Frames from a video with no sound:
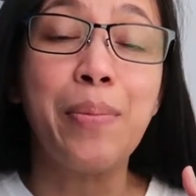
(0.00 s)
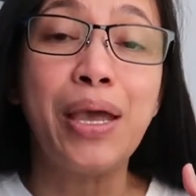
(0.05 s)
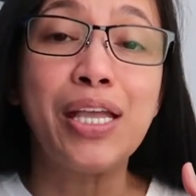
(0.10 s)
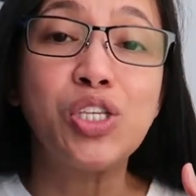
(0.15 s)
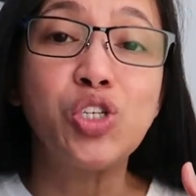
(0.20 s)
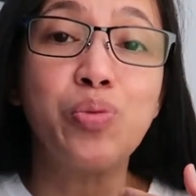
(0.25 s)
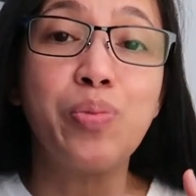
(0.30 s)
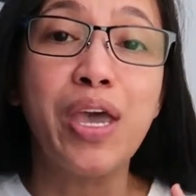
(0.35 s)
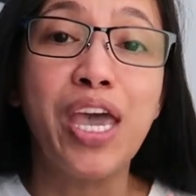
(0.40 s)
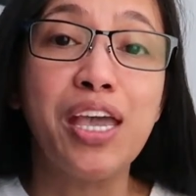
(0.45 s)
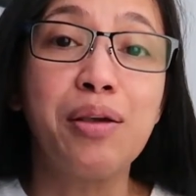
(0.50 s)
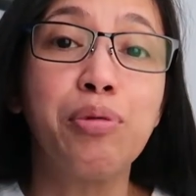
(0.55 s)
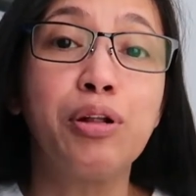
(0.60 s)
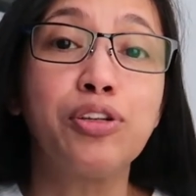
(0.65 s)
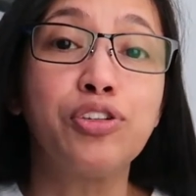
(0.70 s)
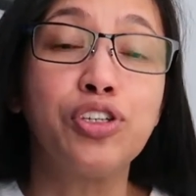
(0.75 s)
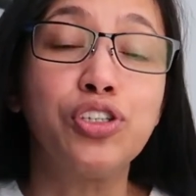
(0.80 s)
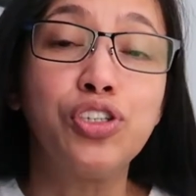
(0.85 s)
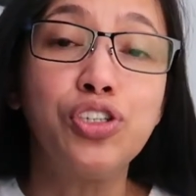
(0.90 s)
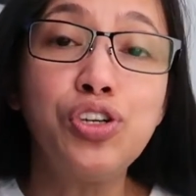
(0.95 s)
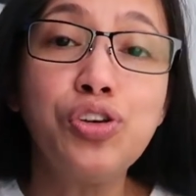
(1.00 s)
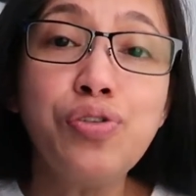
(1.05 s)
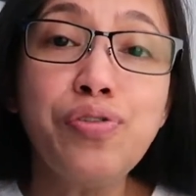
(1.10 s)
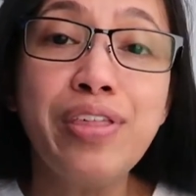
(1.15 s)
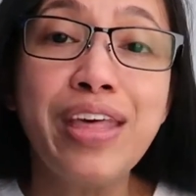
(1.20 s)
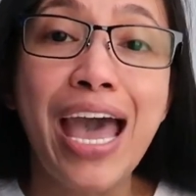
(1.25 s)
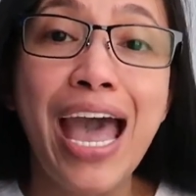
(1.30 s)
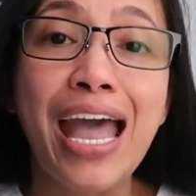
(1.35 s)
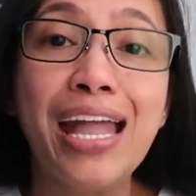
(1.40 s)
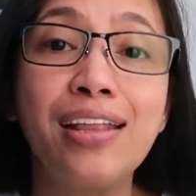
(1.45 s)
And to be able to do
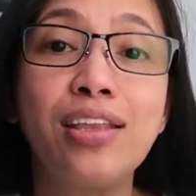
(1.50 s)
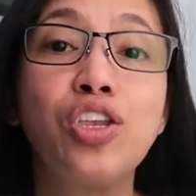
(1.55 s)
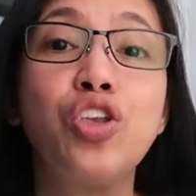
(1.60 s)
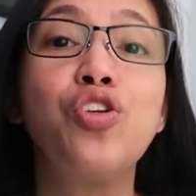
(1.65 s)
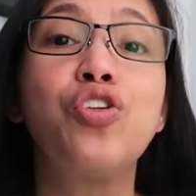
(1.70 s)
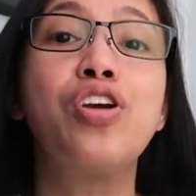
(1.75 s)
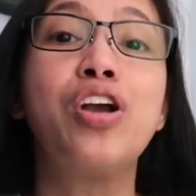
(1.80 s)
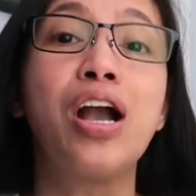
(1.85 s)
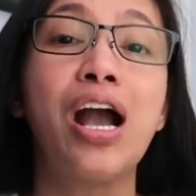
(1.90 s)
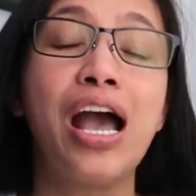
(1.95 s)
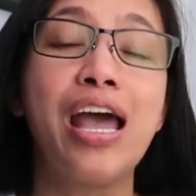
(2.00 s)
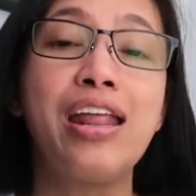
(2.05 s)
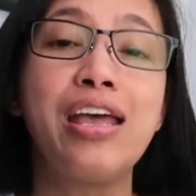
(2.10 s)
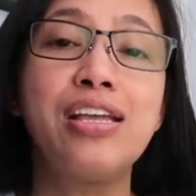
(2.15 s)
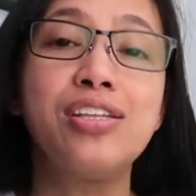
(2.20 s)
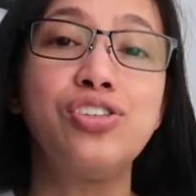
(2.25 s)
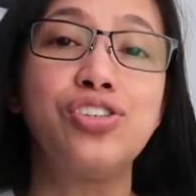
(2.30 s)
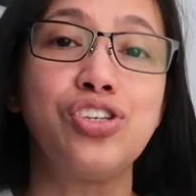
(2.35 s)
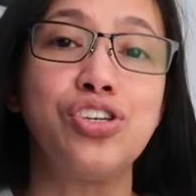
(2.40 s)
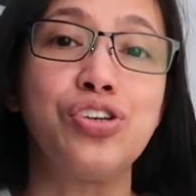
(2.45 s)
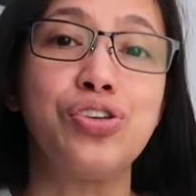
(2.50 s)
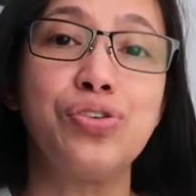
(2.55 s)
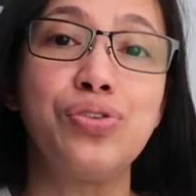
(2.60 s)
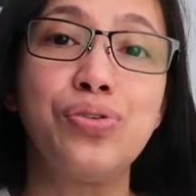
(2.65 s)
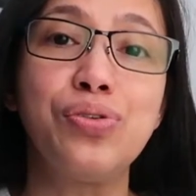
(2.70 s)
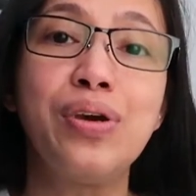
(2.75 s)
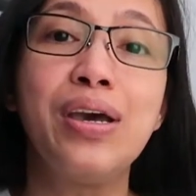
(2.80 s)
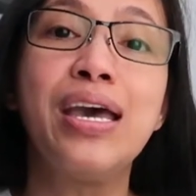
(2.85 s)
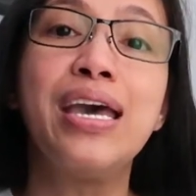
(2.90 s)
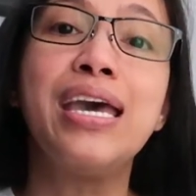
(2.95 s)
that, you gotta
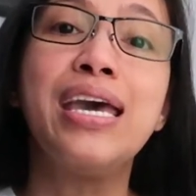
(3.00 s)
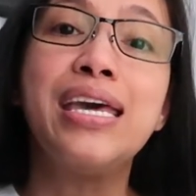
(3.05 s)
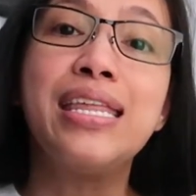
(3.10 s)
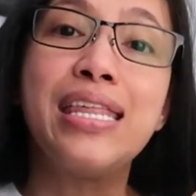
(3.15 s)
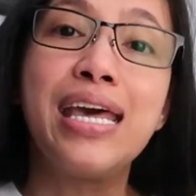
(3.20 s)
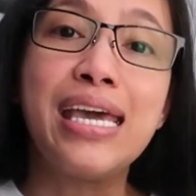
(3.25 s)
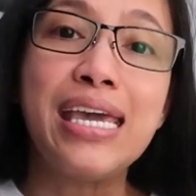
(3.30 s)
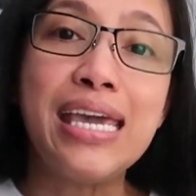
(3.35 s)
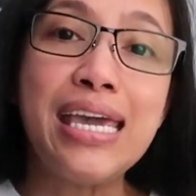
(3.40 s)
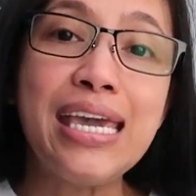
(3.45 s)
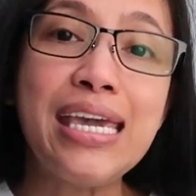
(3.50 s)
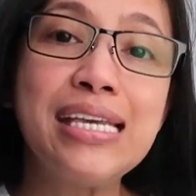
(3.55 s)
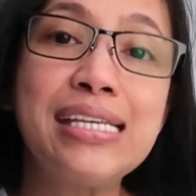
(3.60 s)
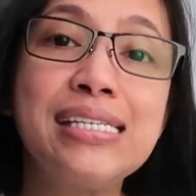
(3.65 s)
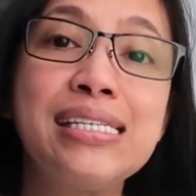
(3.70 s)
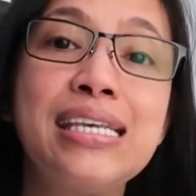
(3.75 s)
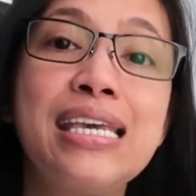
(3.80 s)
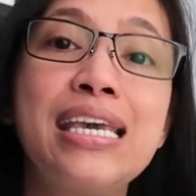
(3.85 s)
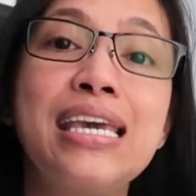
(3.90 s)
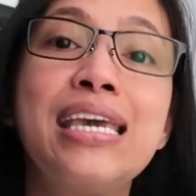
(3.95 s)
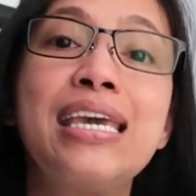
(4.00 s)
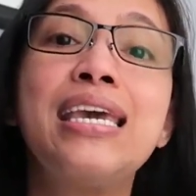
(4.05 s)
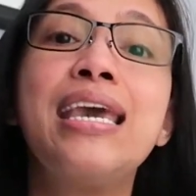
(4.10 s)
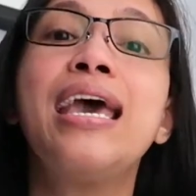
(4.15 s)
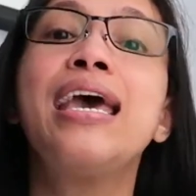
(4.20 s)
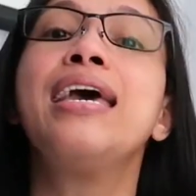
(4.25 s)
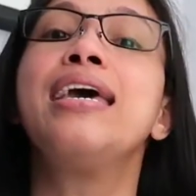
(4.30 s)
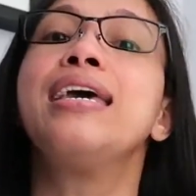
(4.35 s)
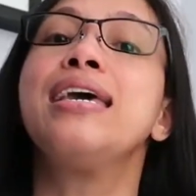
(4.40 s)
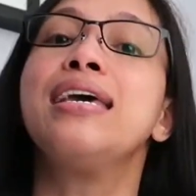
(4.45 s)
do the easy
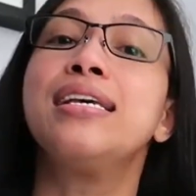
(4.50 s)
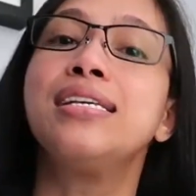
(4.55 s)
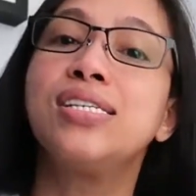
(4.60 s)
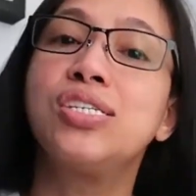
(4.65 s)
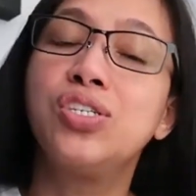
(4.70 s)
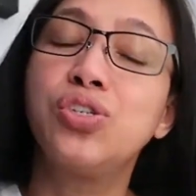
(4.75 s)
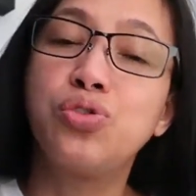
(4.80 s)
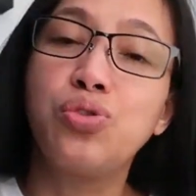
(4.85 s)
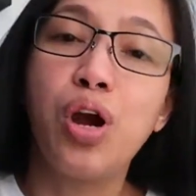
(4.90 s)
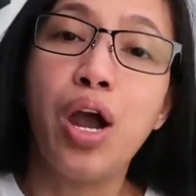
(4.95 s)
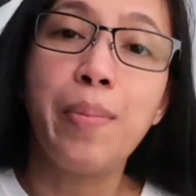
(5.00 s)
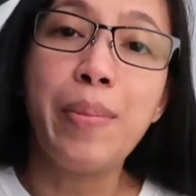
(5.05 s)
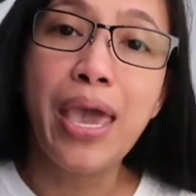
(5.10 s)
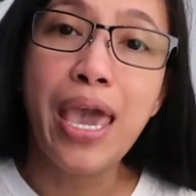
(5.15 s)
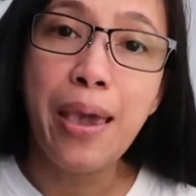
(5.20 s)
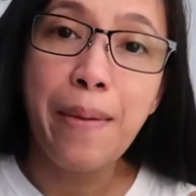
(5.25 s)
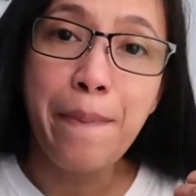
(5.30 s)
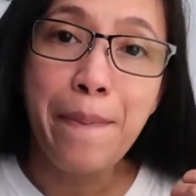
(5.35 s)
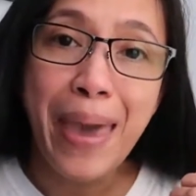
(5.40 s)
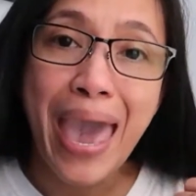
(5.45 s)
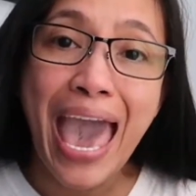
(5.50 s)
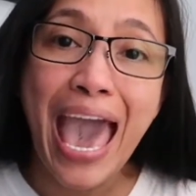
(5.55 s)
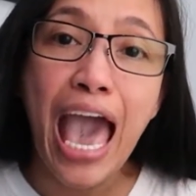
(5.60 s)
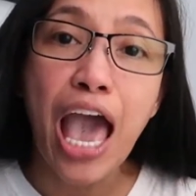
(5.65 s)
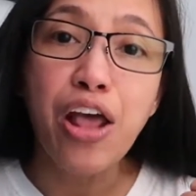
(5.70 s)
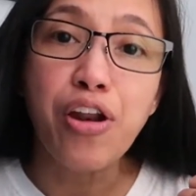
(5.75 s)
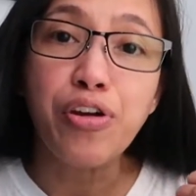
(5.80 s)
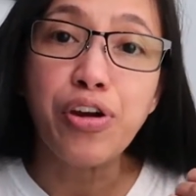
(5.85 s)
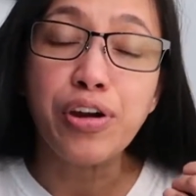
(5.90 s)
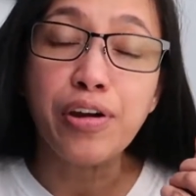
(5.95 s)
strumming
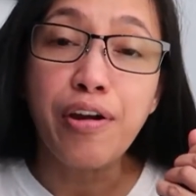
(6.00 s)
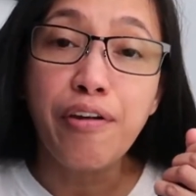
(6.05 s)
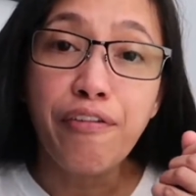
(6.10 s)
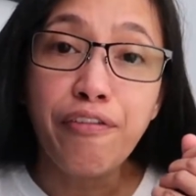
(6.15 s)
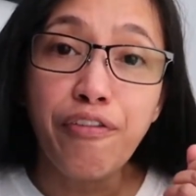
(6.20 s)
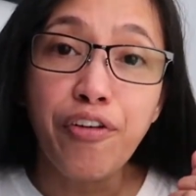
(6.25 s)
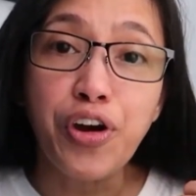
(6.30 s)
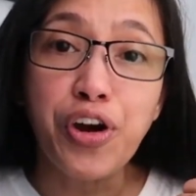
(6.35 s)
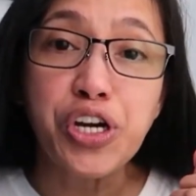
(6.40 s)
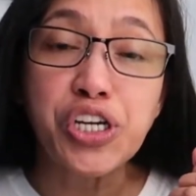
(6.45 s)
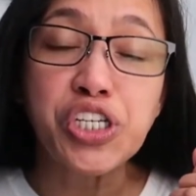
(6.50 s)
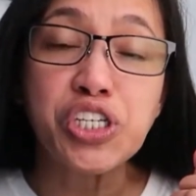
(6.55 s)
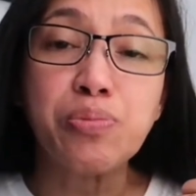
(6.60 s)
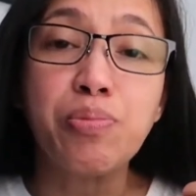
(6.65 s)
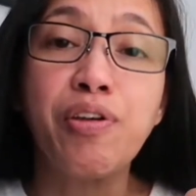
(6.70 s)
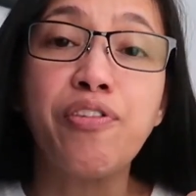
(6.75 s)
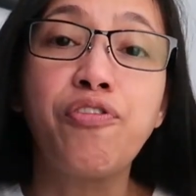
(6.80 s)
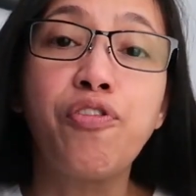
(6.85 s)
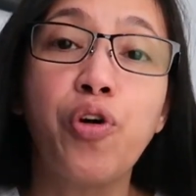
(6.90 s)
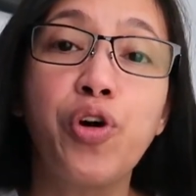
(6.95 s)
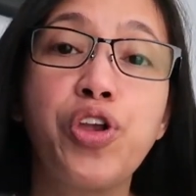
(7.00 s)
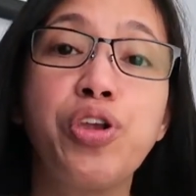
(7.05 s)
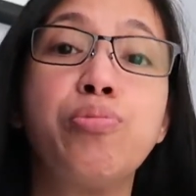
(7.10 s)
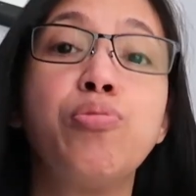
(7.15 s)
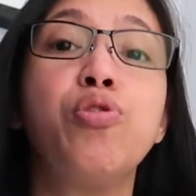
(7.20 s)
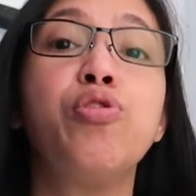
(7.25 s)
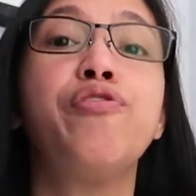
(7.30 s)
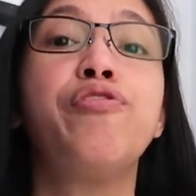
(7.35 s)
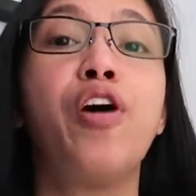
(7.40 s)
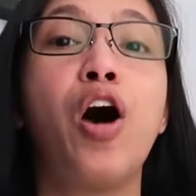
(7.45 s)
pattern first before you
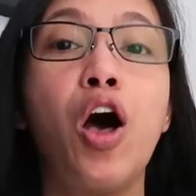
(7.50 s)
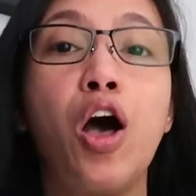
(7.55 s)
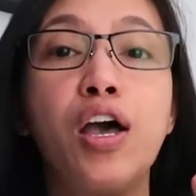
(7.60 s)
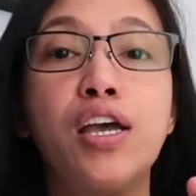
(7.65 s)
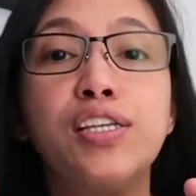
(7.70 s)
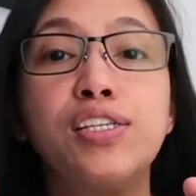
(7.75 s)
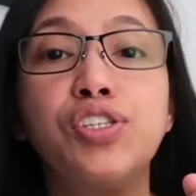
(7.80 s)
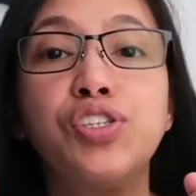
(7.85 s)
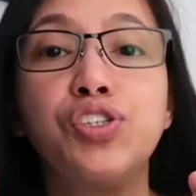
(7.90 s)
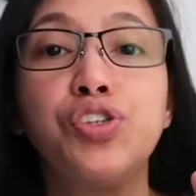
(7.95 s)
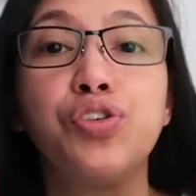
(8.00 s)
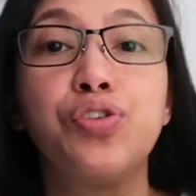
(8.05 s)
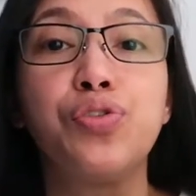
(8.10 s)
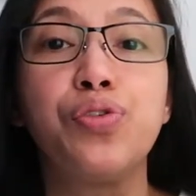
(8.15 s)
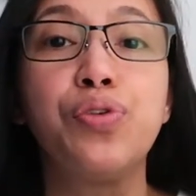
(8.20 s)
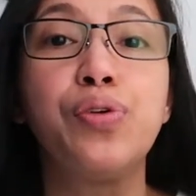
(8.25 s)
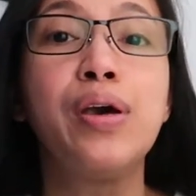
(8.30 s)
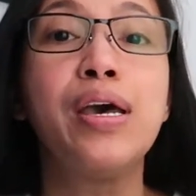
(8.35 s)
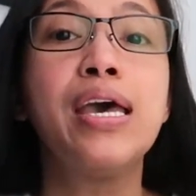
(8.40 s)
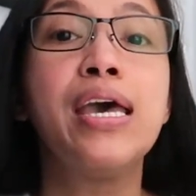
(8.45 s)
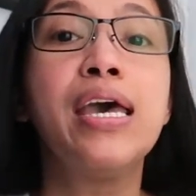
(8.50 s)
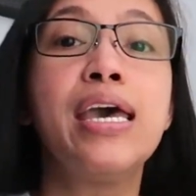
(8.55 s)
move on to